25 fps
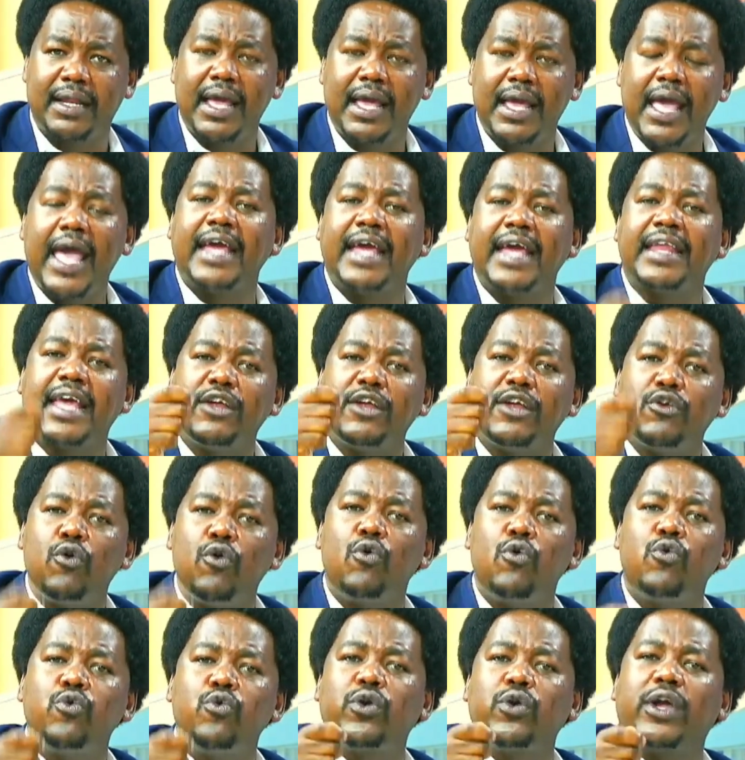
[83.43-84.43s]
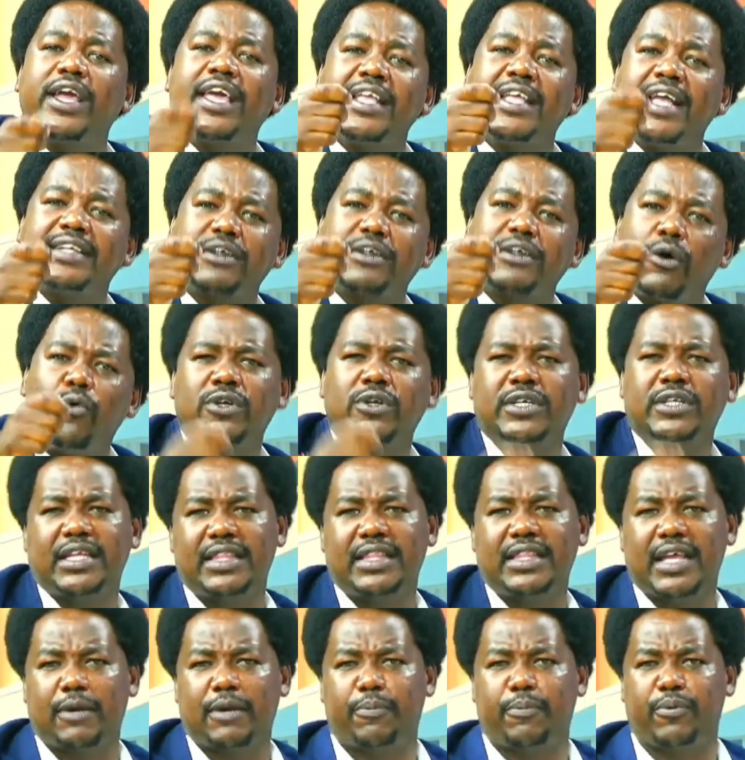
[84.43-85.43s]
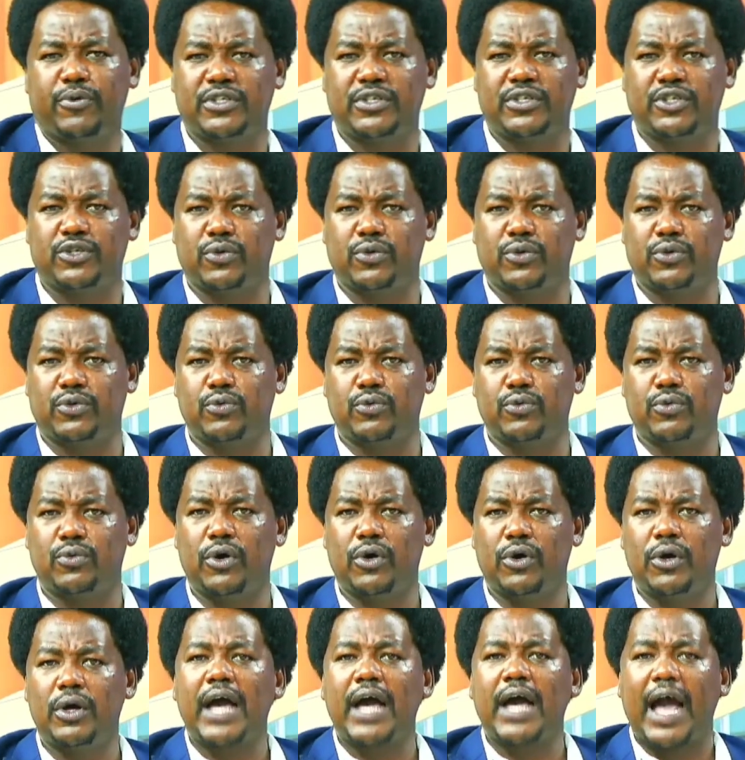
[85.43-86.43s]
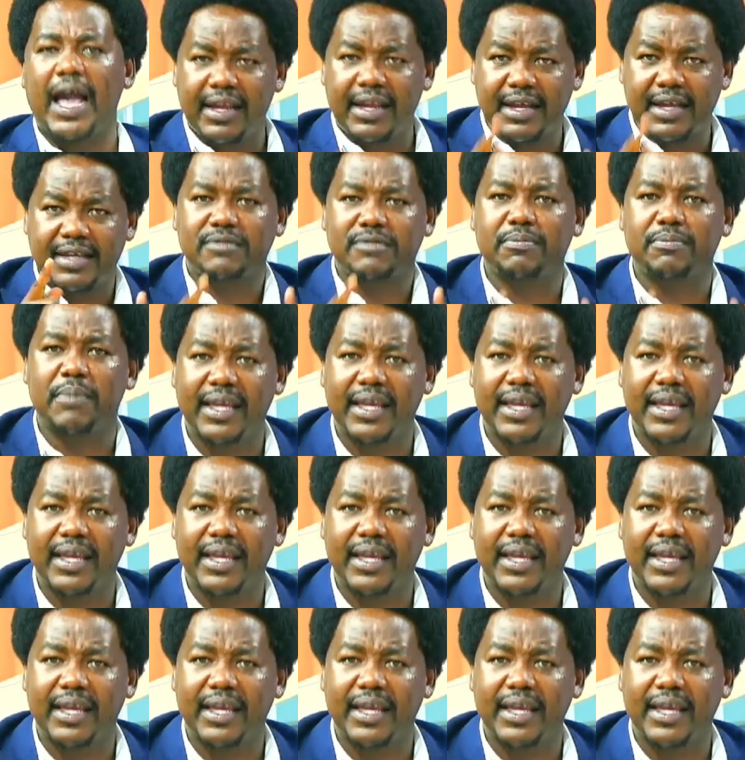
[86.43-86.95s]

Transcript: And I know Uhuru Kenyatta wanted that position too. I rest my case.